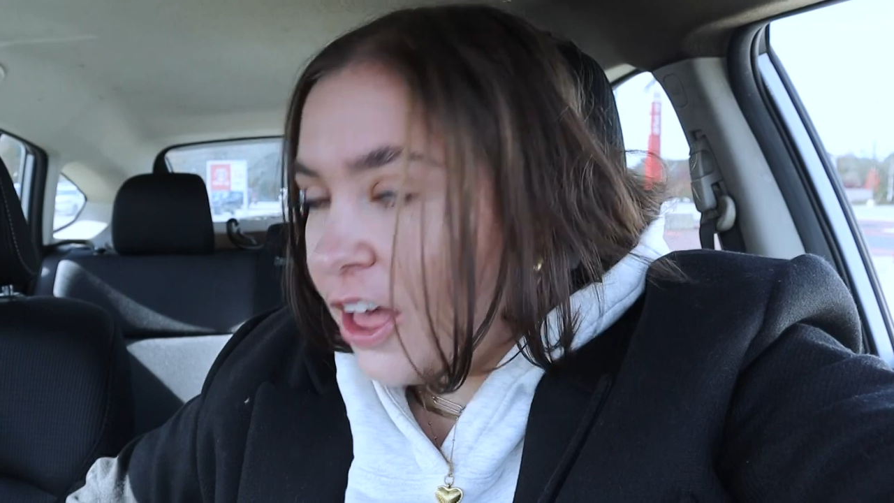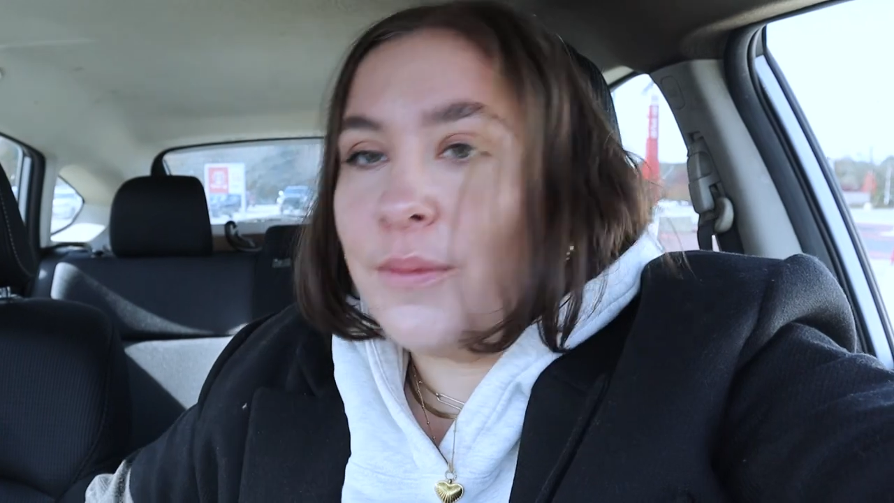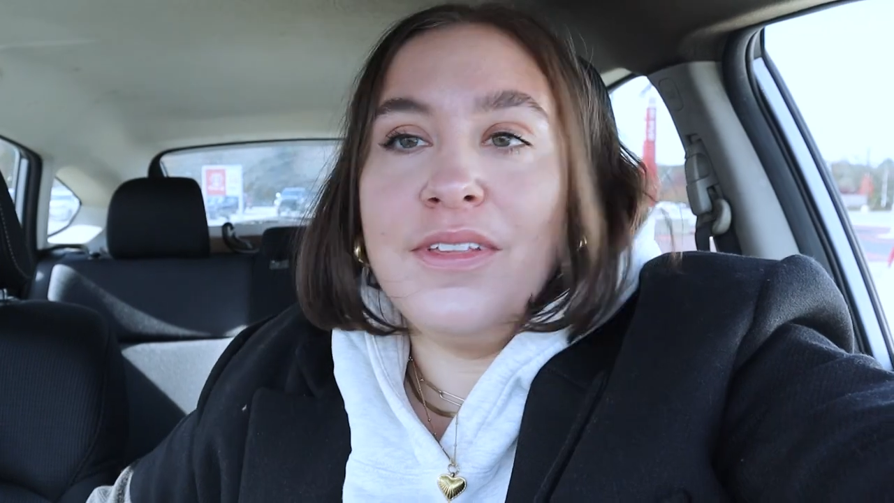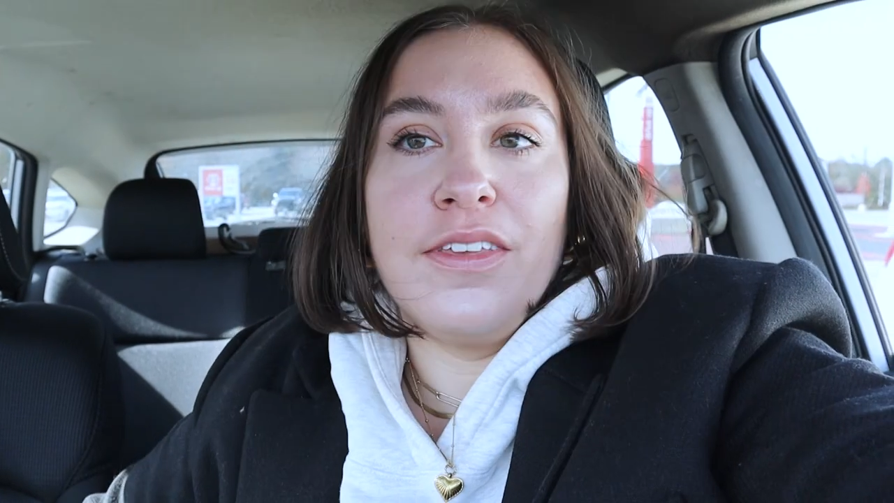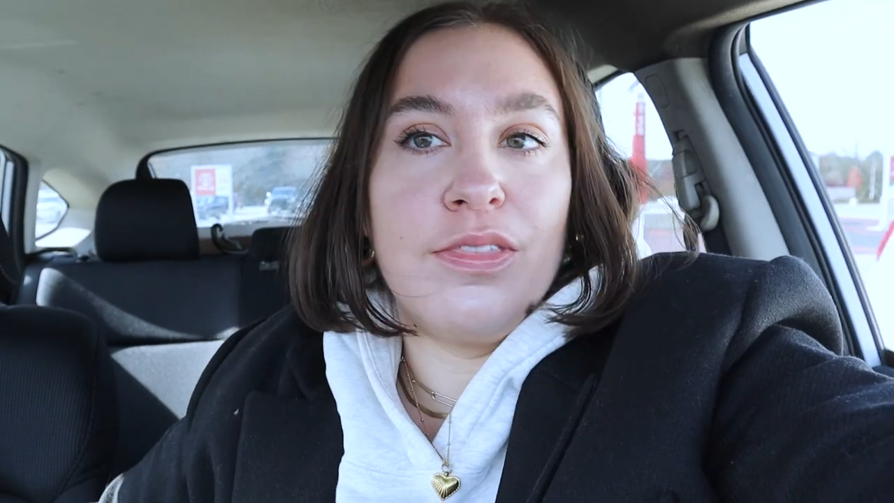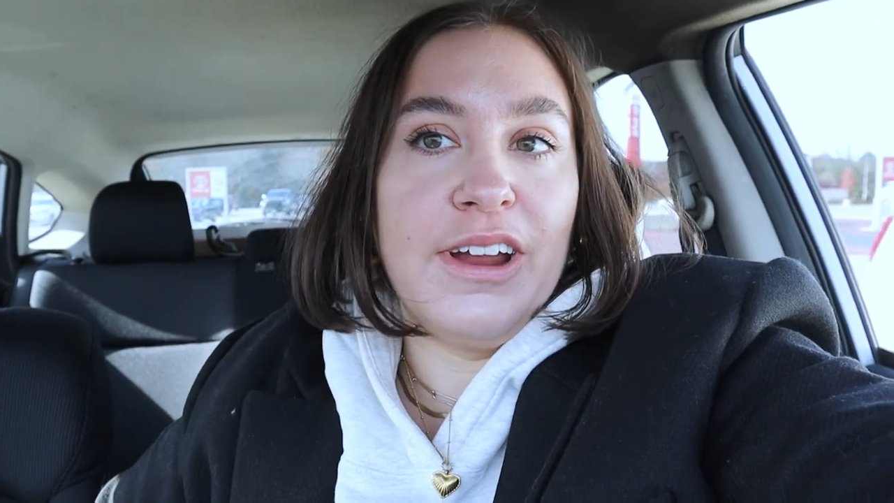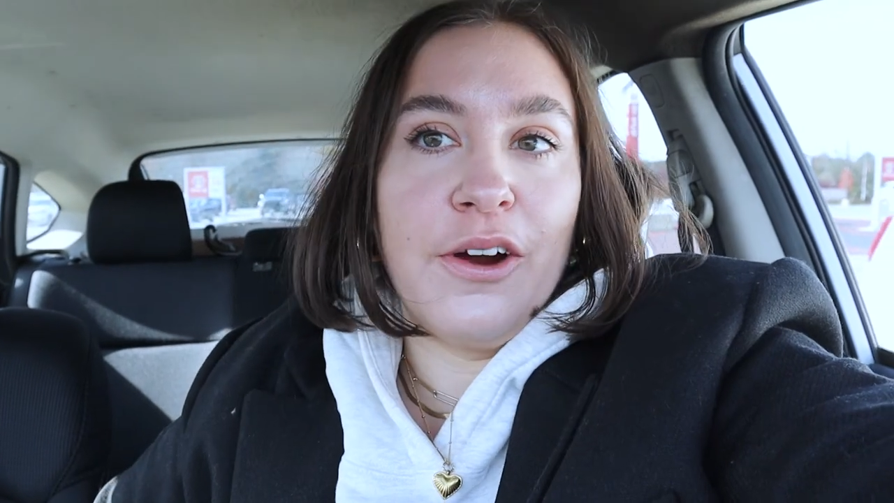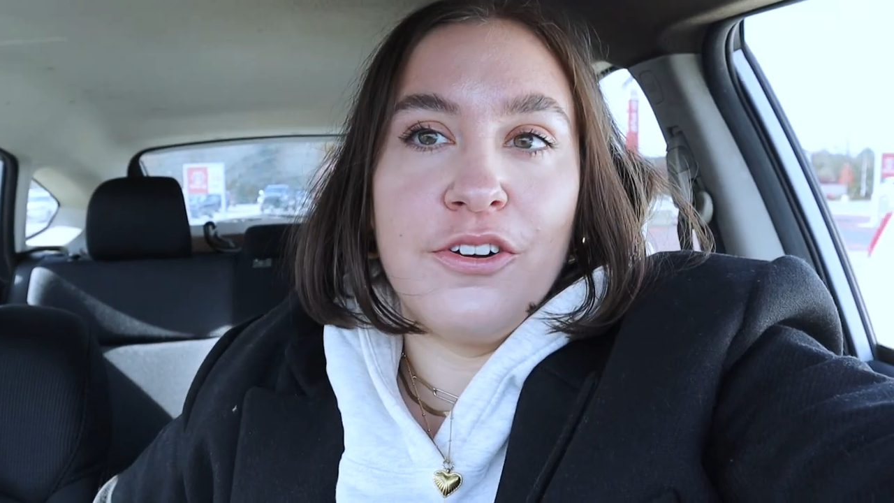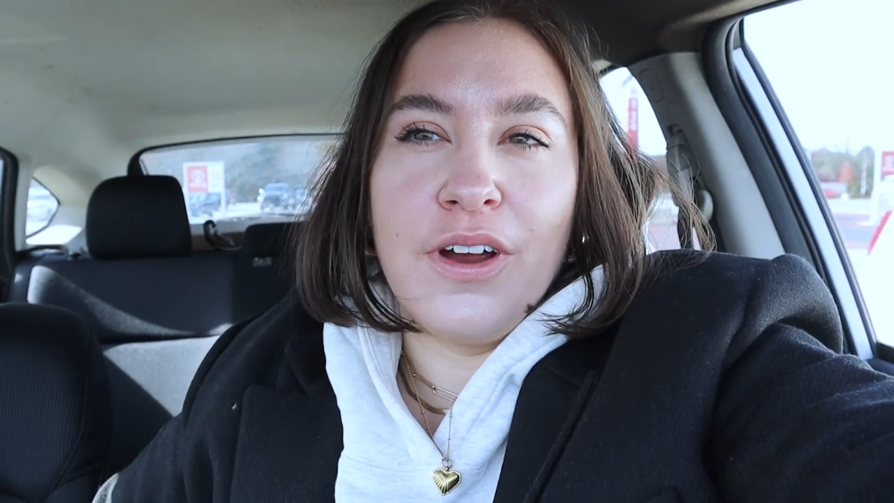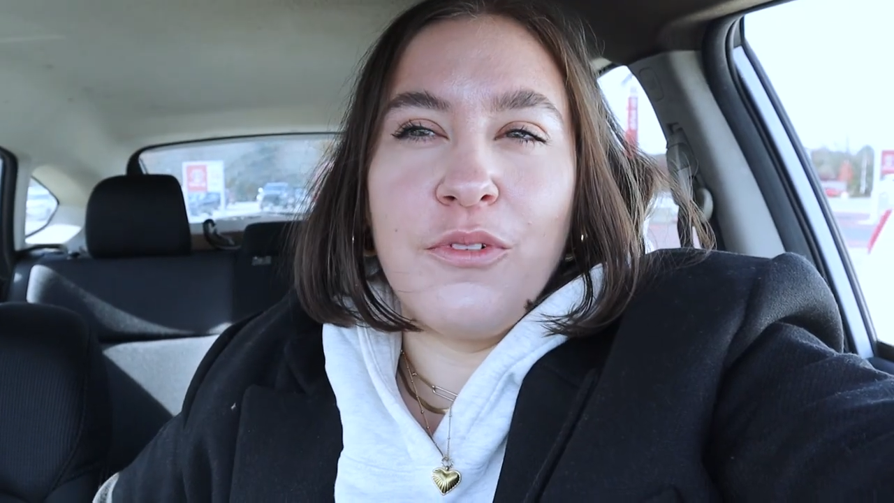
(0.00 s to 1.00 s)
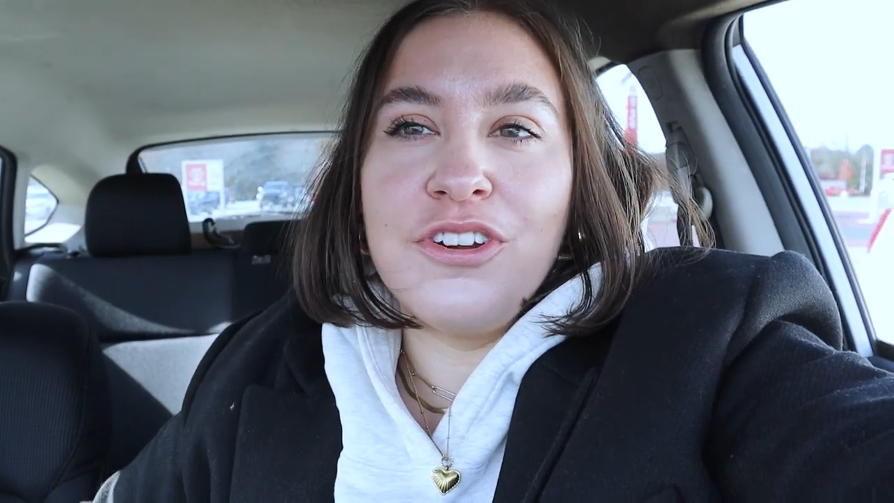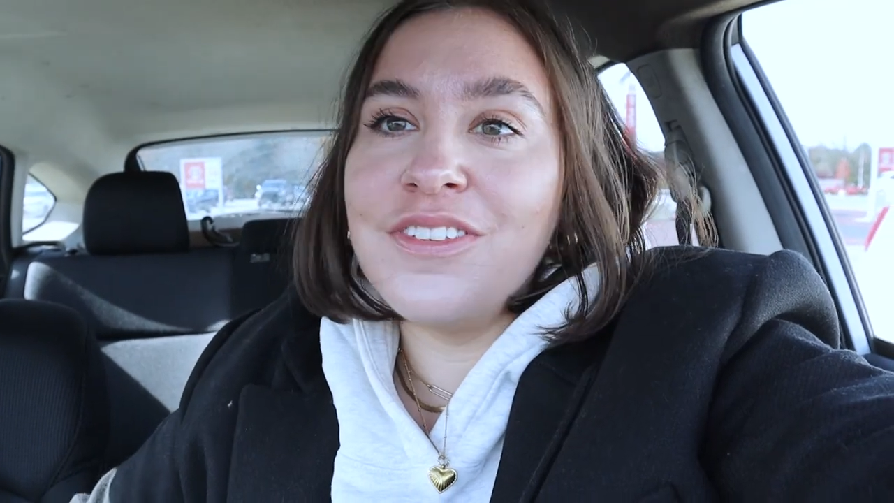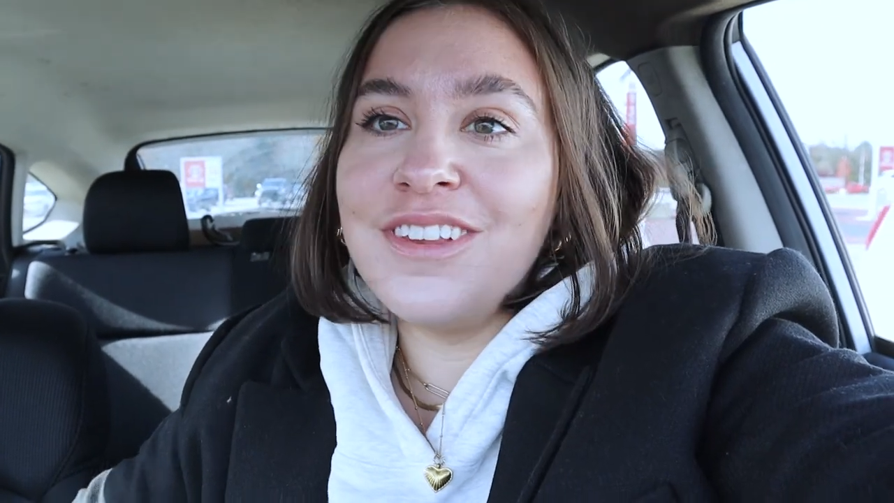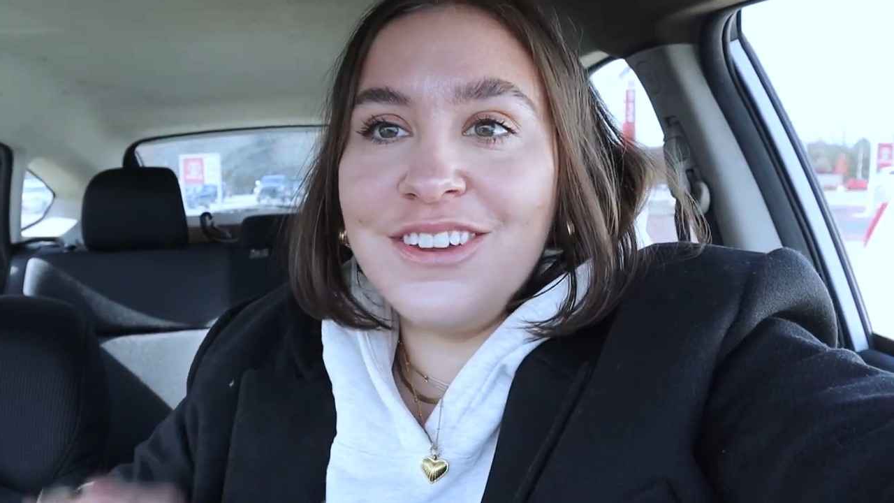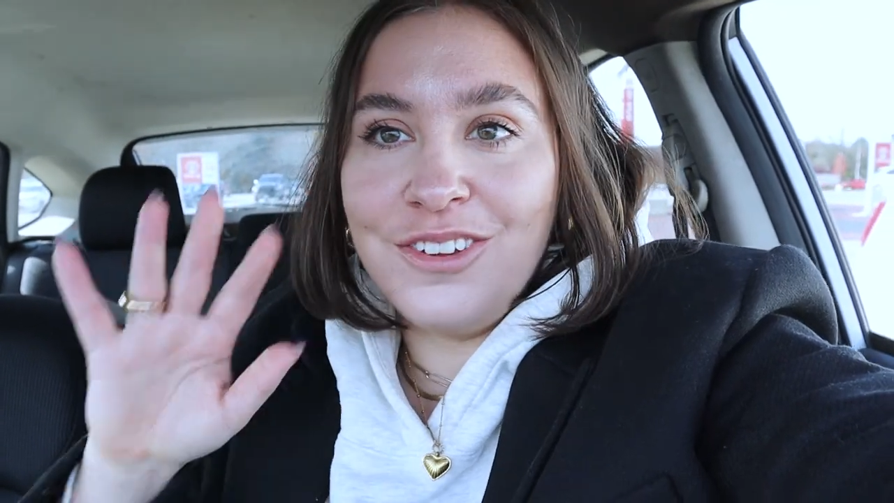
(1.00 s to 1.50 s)
Um, it's a three hour drive, which
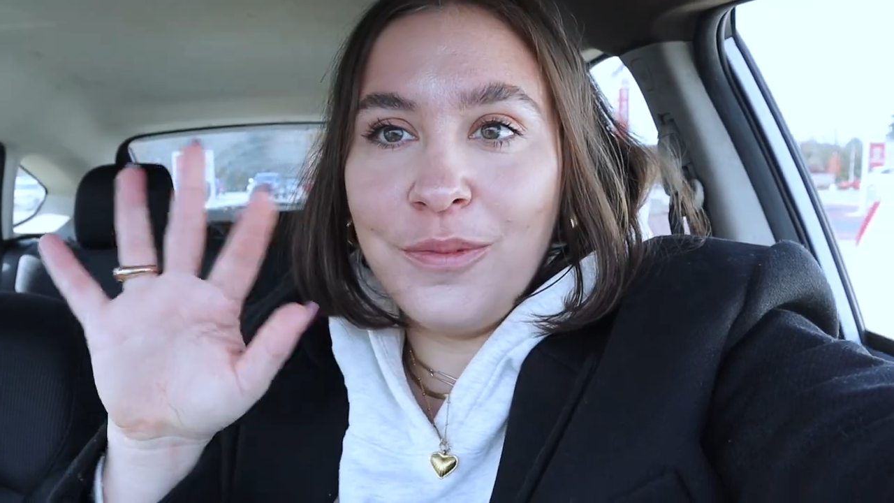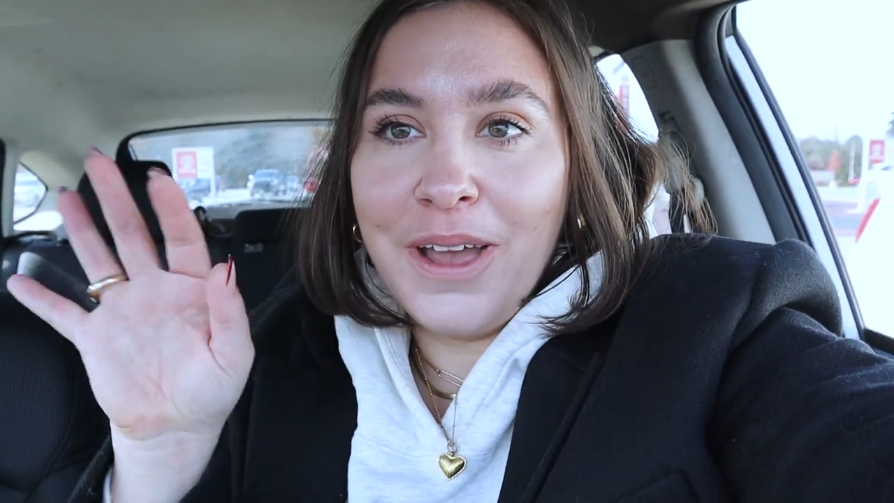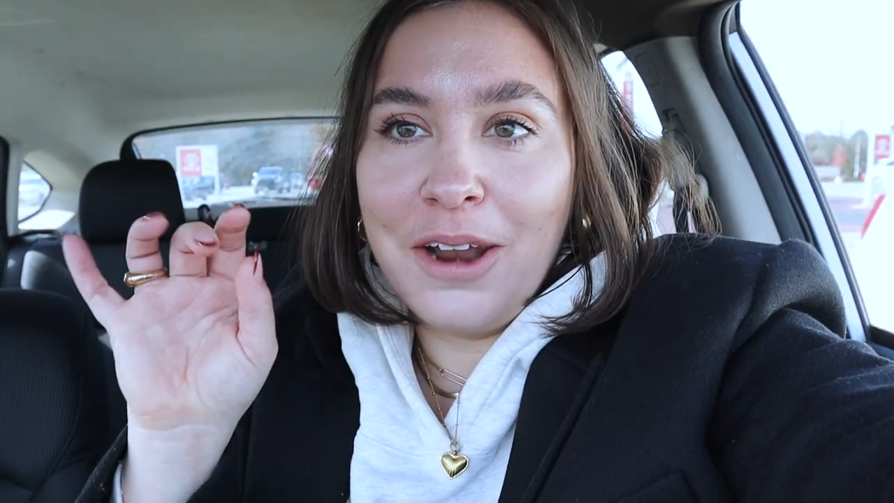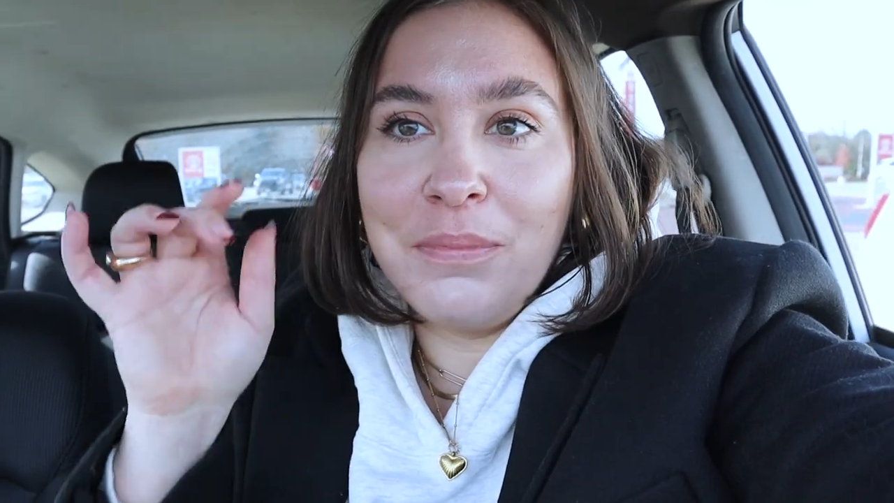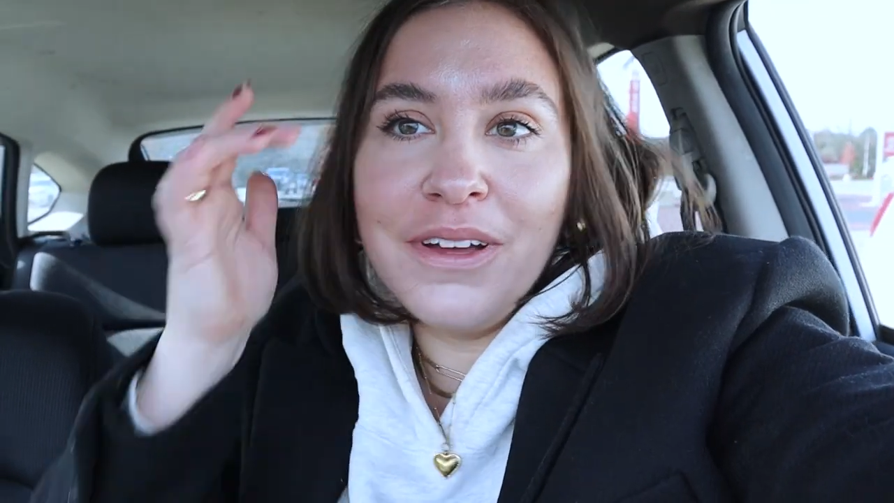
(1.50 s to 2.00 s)
isn't too bad,